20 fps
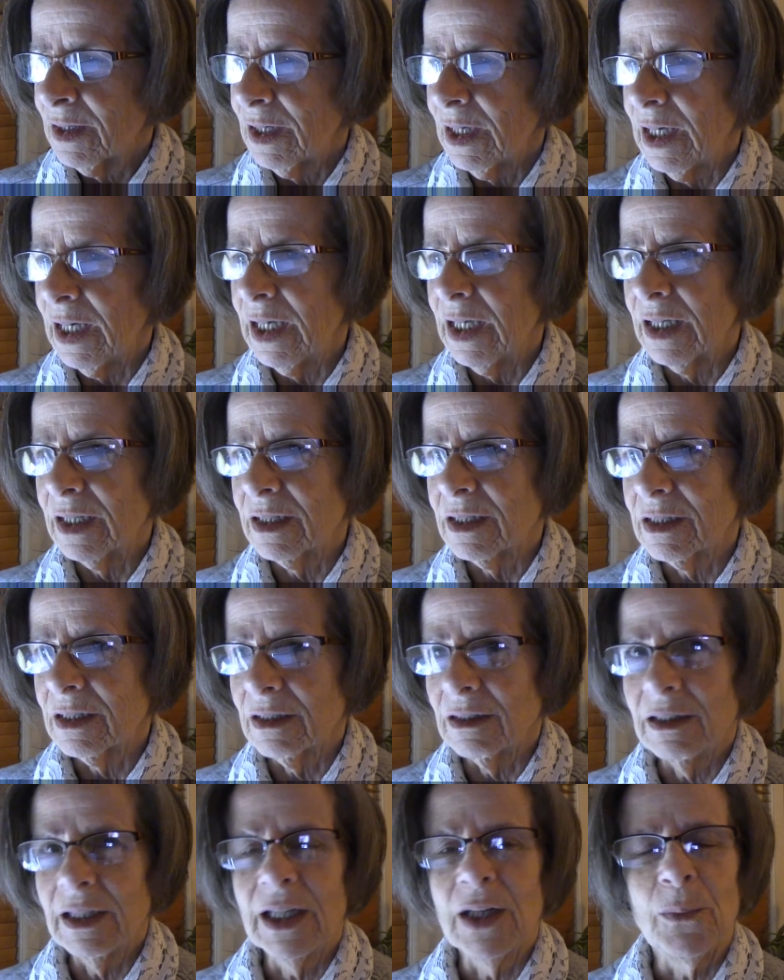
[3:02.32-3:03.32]
And
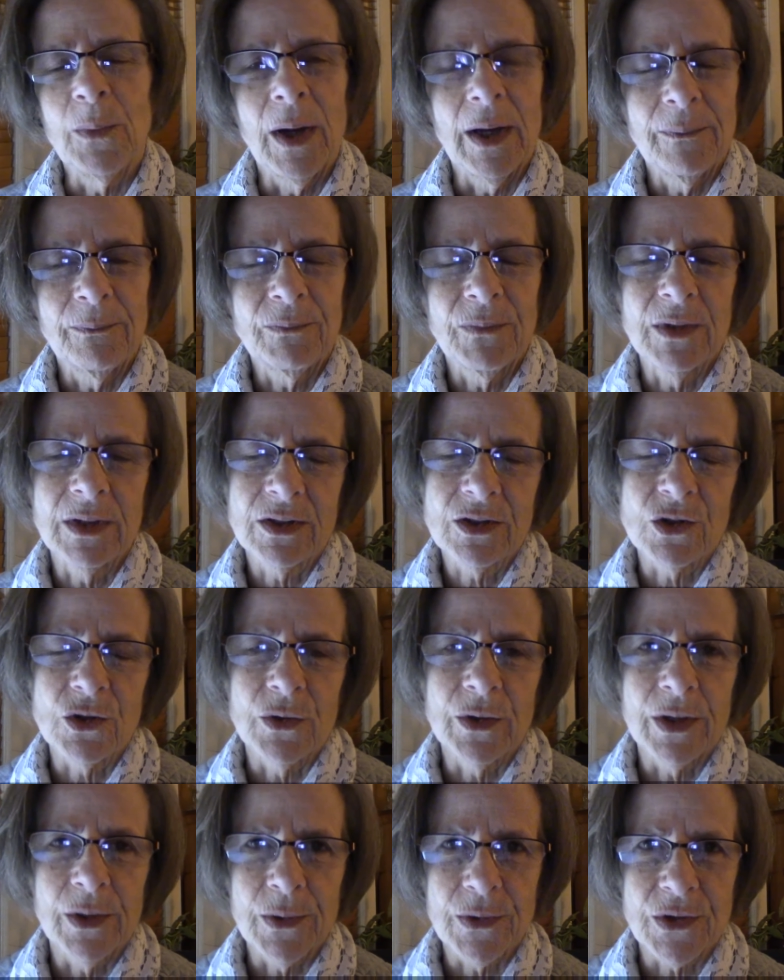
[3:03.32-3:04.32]
anyway, the
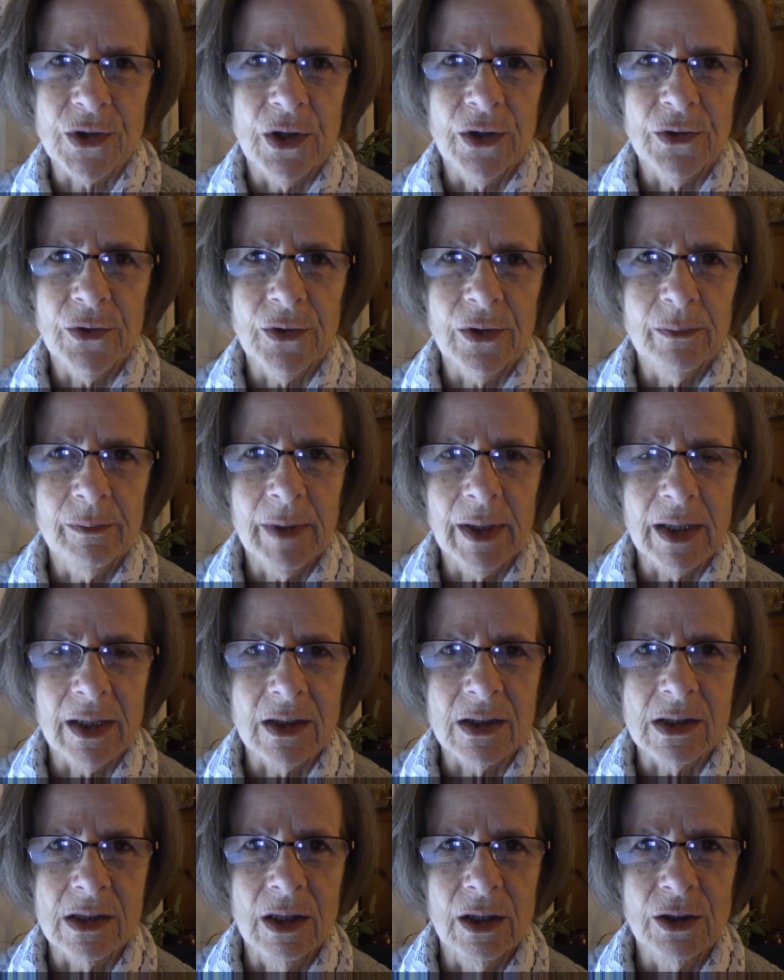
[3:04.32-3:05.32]
story goes on. You can make it
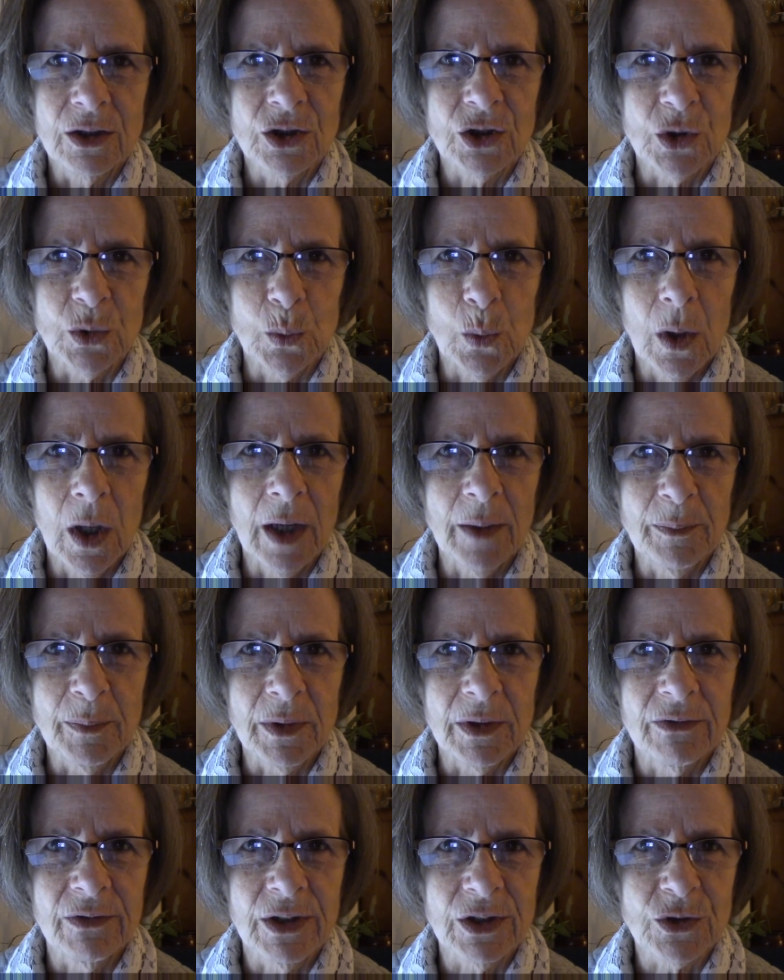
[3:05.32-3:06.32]
as long as you want,
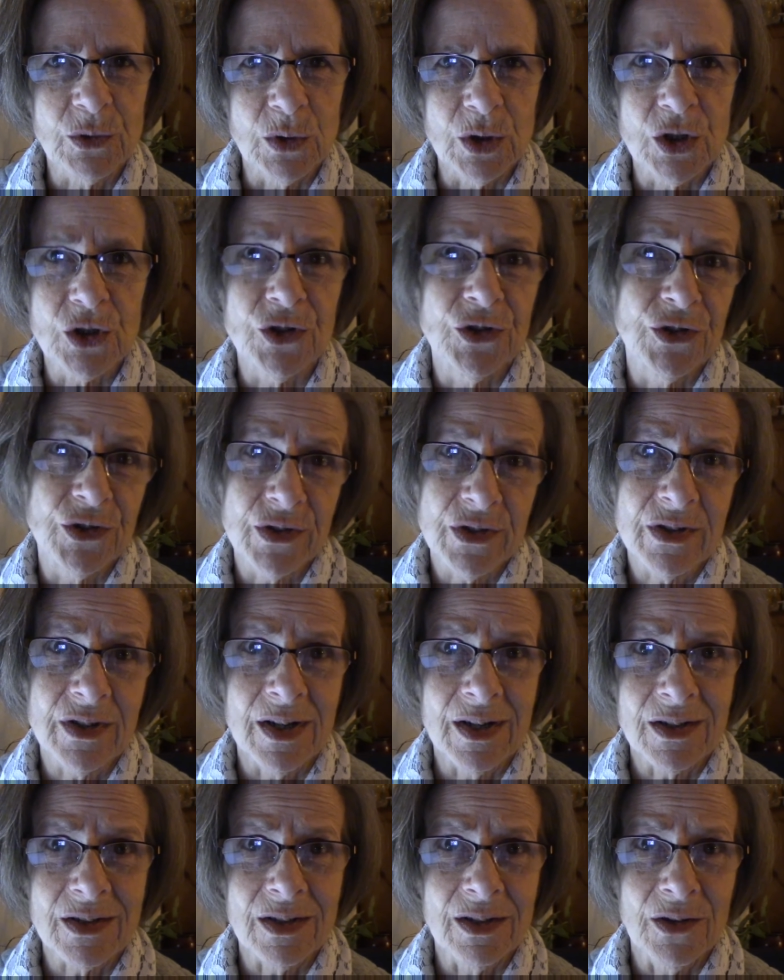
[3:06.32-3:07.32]
but eventually she just
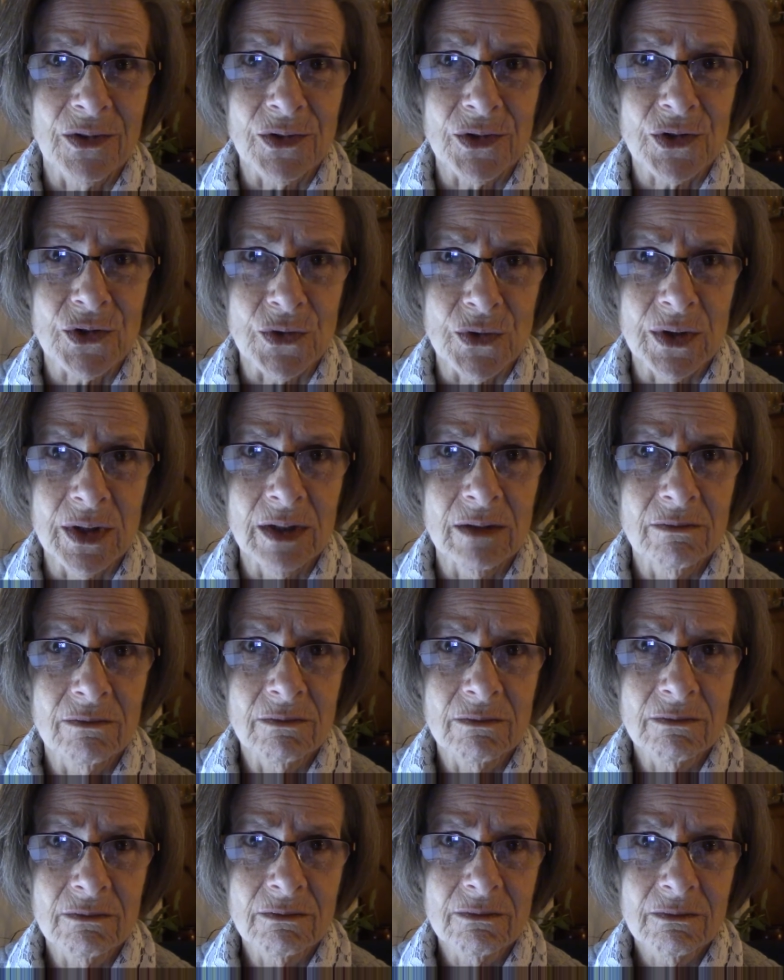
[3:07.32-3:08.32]
takes another street.
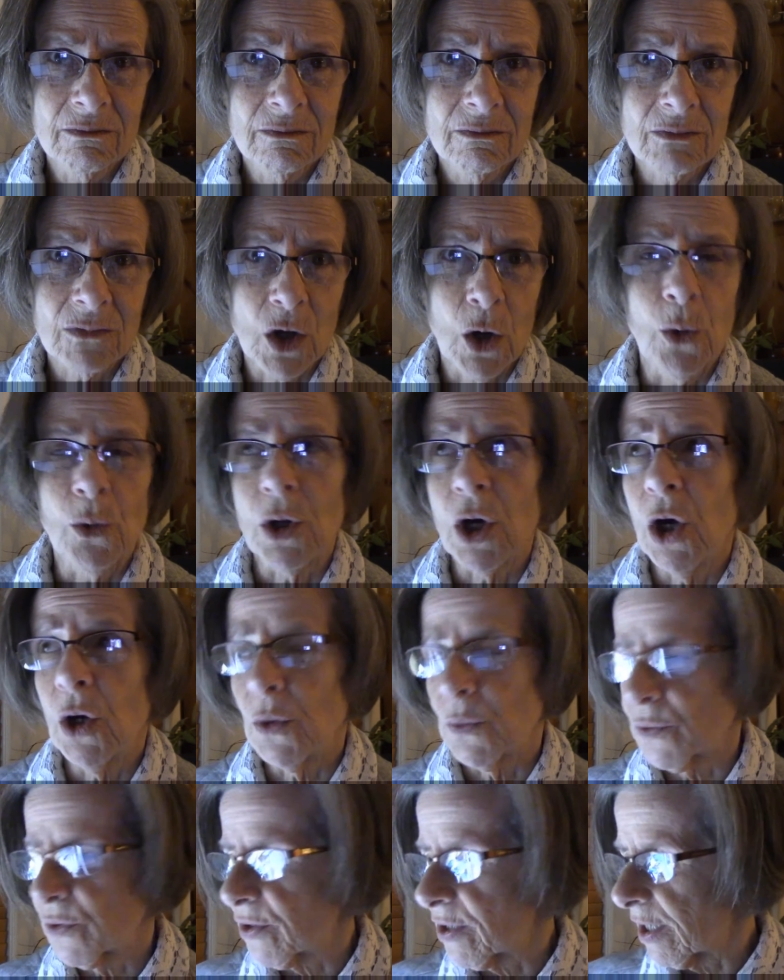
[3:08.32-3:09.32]
Oh,
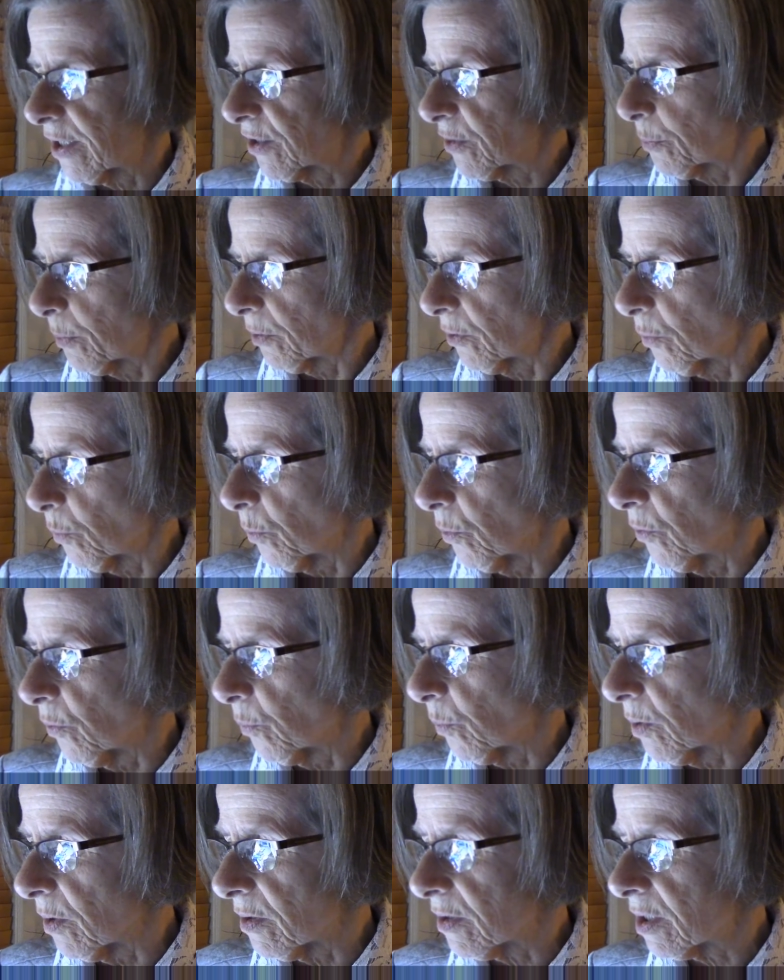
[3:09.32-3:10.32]
cones, that's what the word
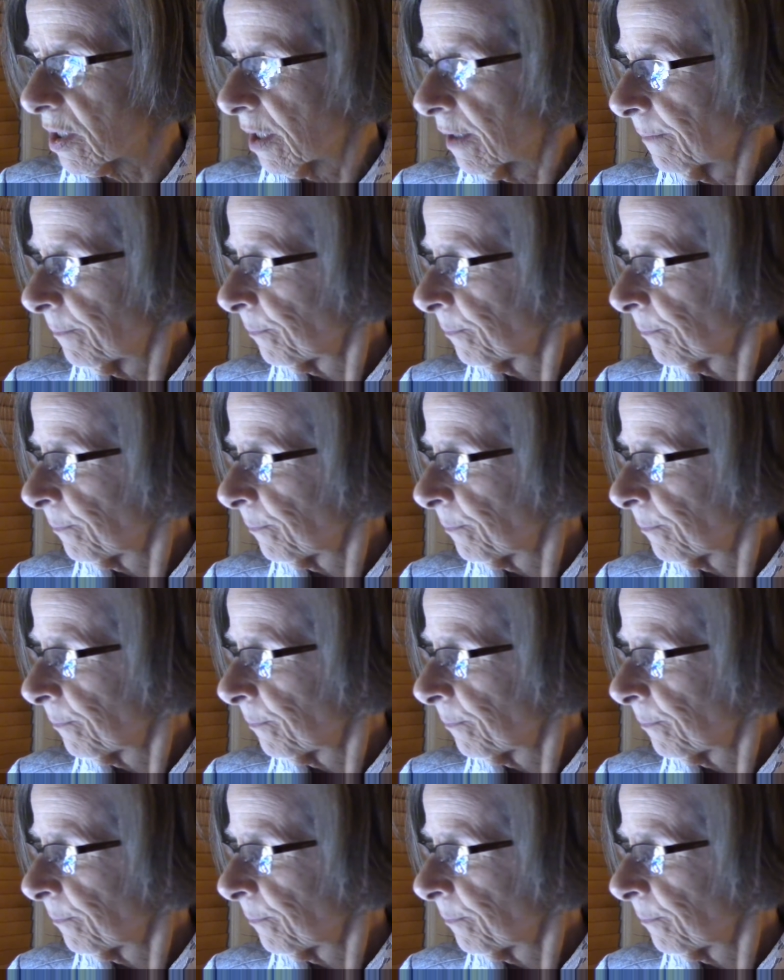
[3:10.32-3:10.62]
was.